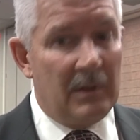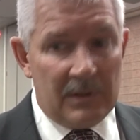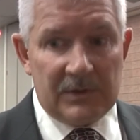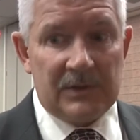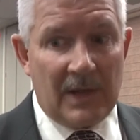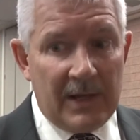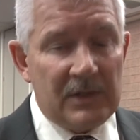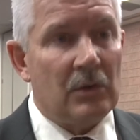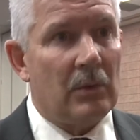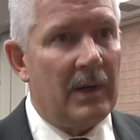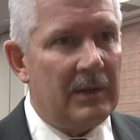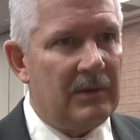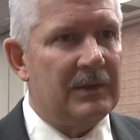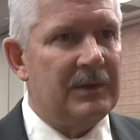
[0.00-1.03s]

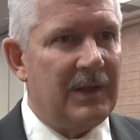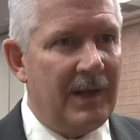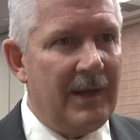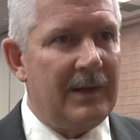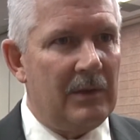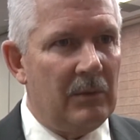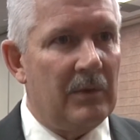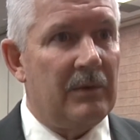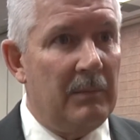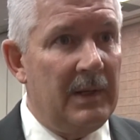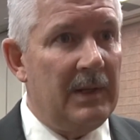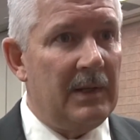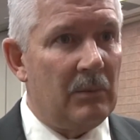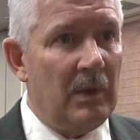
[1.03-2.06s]
saturate this county with
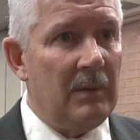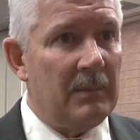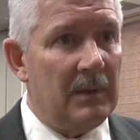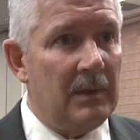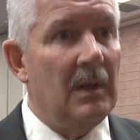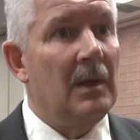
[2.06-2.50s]
men and women